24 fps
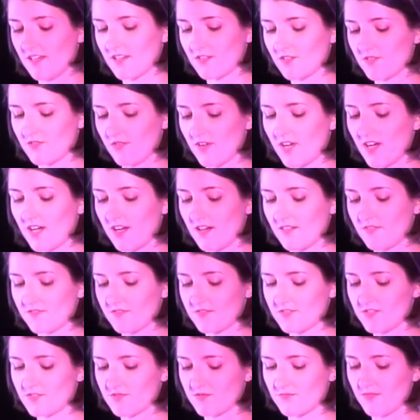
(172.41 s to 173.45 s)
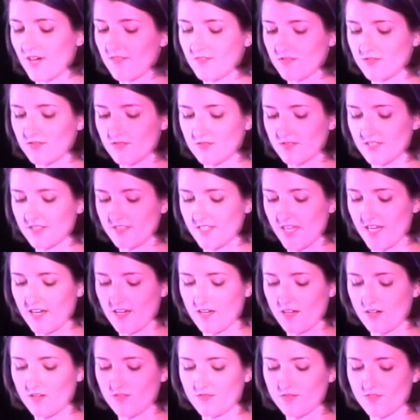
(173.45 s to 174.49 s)
craft raveled
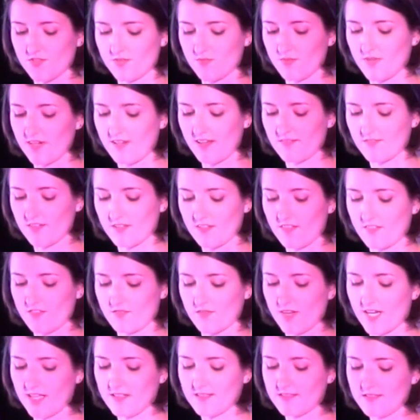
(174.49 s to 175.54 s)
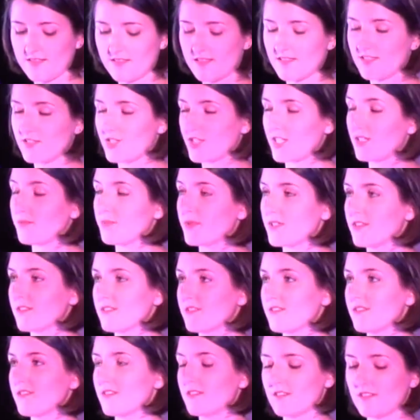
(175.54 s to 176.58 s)
down to whatever threads
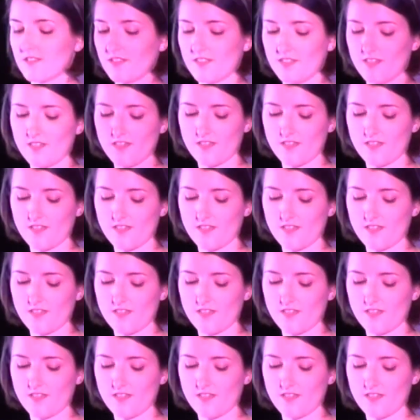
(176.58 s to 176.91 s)
cheapest.